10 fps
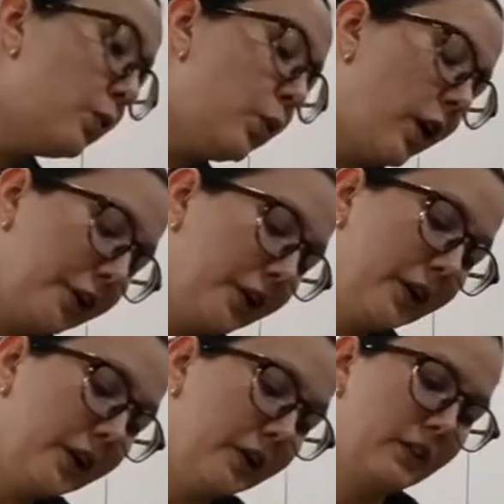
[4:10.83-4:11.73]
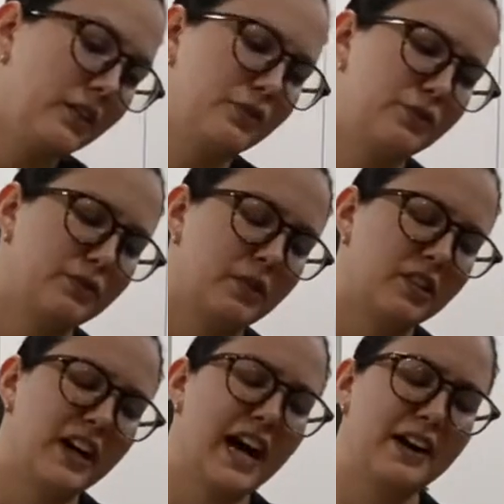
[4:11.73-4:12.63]
water,
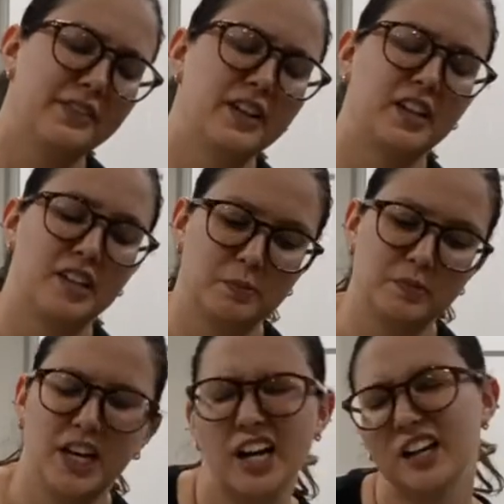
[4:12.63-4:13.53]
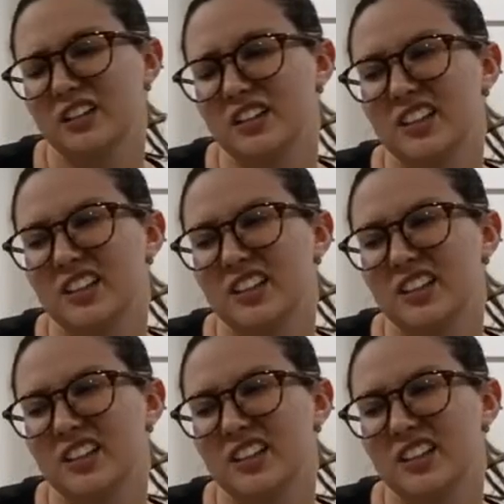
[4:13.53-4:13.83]
or half a cup, yeah.